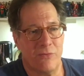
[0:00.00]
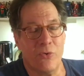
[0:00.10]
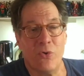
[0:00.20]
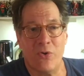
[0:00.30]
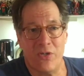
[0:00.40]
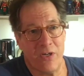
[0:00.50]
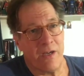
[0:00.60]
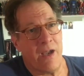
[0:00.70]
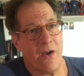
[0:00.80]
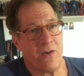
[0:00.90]
ruin
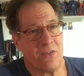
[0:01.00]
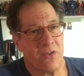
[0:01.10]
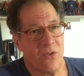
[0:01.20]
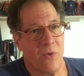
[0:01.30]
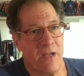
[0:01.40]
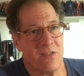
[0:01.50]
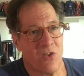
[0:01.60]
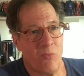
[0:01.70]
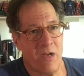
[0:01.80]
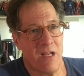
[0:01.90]
your character the way
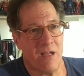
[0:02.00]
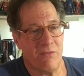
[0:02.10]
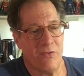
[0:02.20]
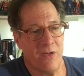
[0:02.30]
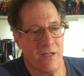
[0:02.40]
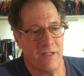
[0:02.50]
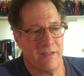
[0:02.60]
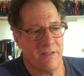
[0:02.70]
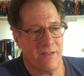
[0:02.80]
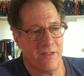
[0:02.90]
so many of
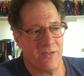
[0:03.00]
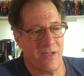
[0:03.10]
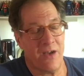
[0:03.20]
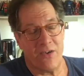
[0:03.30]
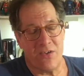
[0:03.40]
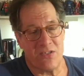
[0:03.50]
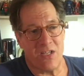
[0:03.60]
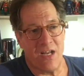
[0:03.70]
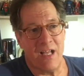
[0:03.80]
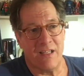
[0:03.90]
the characters
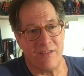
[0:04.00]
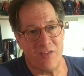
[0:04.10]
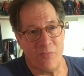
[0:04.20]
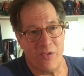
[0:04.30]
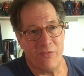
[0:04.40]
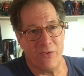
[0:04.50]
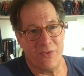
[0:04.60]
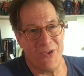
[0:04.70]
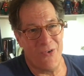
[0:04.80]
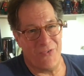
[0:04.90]
that I loved have been
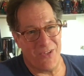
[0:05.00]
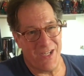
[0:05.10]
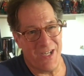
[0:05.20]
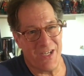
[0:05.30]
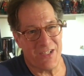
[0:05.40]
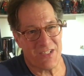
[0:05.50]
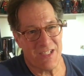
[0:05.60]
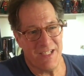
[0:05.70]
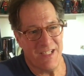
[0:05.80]
ruined over the years.